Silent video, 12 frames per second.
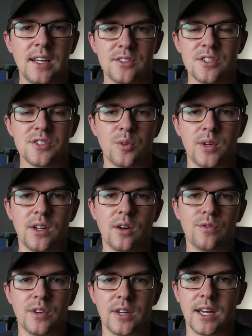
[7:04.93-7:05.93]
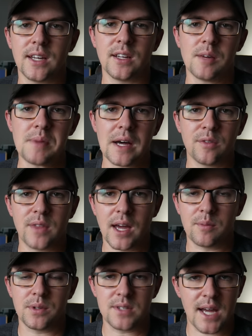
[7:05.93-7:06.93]
just so we don't forget about
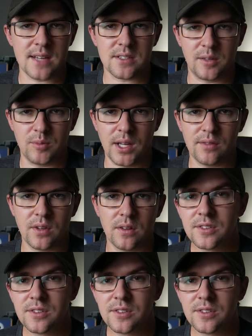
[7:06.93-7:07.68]
that potassium level.